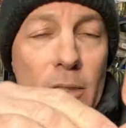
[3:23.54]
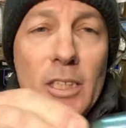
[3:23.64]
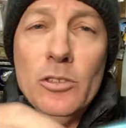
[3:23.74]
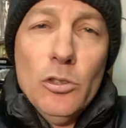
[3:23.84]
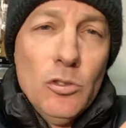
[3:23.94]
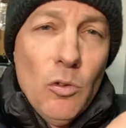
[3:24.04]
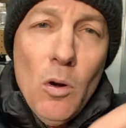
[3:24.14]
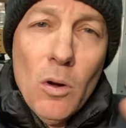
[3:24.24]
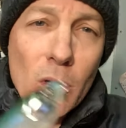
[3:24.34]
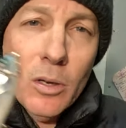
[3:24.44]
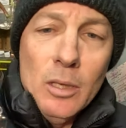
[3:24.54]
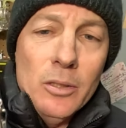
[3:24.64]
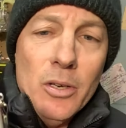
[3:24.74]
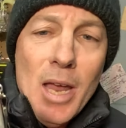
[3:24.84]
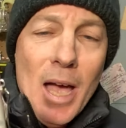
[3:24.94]
These are strong.
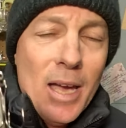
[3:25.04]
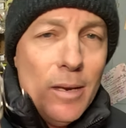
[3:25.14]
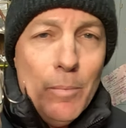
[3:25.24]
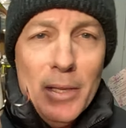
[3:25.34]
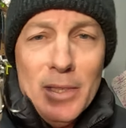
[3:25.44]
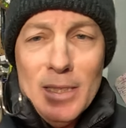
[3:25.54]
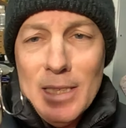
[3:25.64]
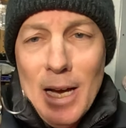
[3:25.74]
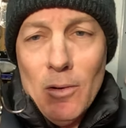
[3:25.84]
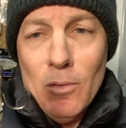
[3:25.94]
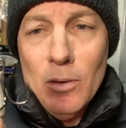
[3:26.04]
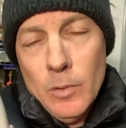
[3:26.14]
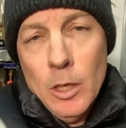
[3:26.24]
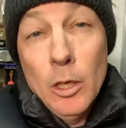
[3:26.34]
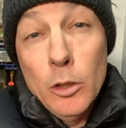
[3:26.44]
You're not going to bend these out.
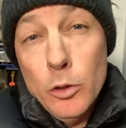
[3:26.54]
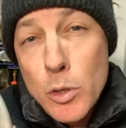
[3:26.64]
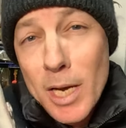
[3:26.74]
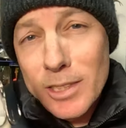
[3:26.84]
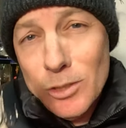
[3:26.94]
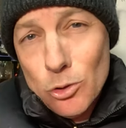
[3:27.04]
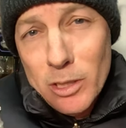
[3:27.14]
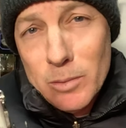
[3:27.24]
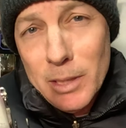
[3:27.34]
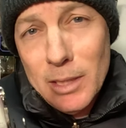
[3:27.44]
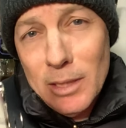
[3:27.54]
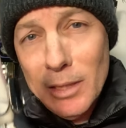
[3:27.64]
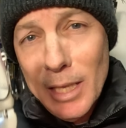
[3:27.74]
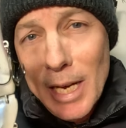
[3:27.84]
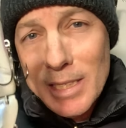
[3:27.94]
You guys can trust me.
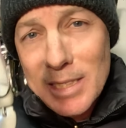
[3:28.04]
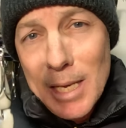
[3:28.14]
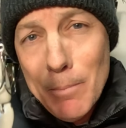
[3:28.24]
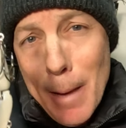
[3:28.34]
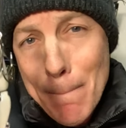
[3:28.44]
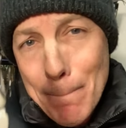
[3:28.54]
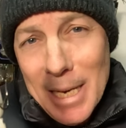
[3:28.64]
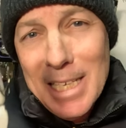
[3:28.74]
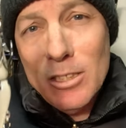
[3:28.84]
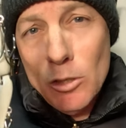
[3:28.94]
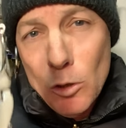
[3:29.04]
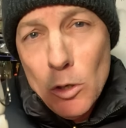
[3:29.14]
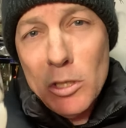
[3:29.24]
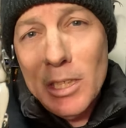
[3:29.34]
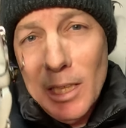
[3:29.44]
Like I said, my bite to
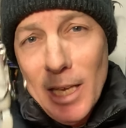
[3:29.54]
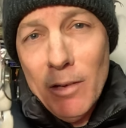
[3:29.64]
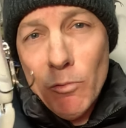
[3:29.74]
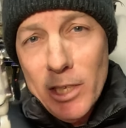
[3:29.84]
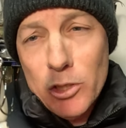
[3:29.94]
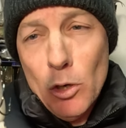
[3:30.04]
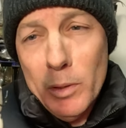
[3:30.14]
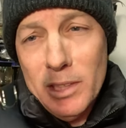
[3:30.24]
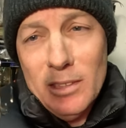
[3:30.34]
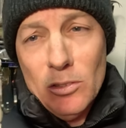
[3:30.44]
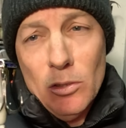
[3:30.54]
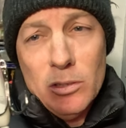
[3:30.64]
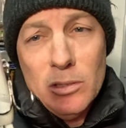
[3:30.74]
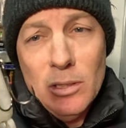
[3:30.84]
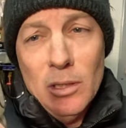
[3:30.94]
hook to land ratio with these
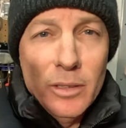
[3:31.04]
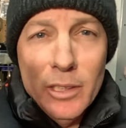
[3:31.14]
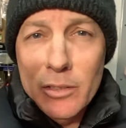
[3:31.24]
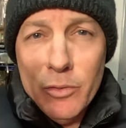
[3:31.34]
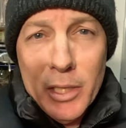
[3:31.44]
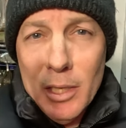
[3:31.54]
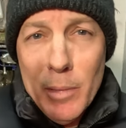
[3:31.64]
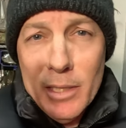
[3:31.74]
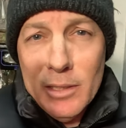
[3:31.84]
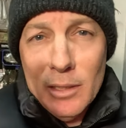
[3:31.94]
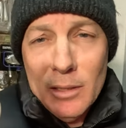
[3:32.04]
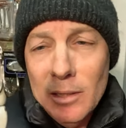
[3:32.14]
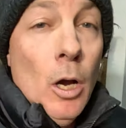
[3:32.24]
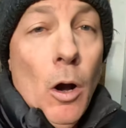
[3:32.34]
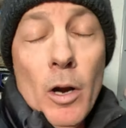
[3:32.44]
hooks is freaking amazing.
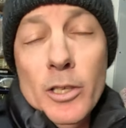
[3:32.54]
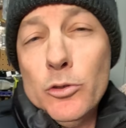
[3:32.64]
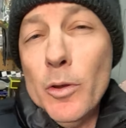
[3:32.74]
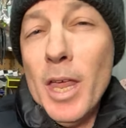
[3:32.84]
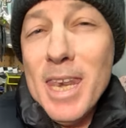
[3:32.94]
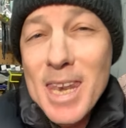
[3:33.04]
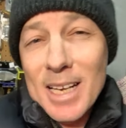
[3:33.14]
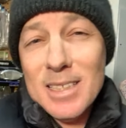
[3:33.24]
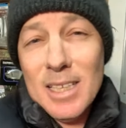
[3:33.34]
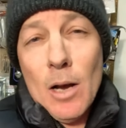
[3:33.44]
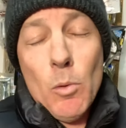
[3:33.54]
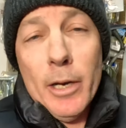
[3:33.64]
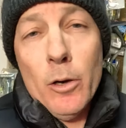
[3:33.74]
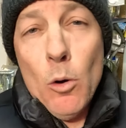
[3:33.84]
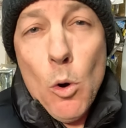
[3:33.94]
All right, so the next thing I want
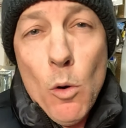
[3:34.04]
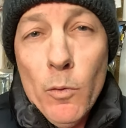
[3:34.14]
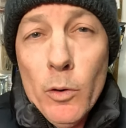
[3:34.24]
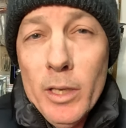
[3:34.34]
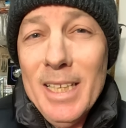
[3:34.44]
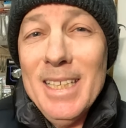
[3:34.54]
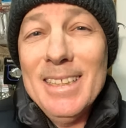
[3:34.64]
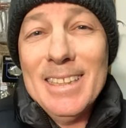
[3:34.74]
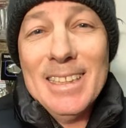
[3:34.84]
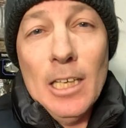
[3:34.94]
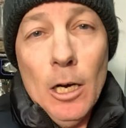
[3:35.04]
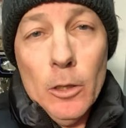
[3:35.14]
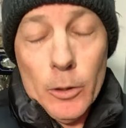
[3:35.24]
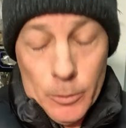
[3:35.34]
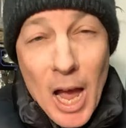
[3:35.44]
to go over is
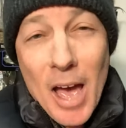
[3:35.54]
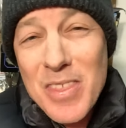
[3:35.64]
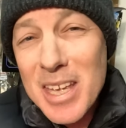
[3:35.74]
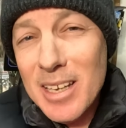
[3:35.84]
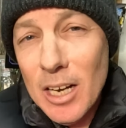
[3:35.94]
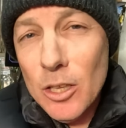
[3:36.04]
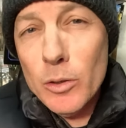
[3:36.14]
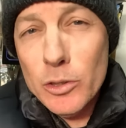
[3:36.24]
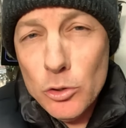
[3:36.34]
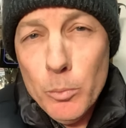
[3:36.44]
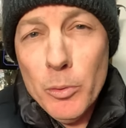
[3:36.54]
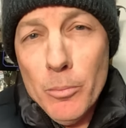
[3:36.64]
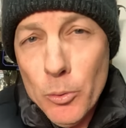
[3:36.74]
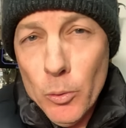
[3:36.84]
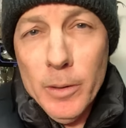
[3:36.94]
color. I think color is super
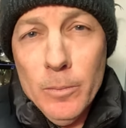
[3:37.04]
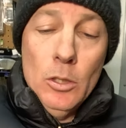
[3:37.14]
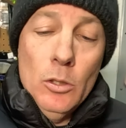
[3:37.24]
important.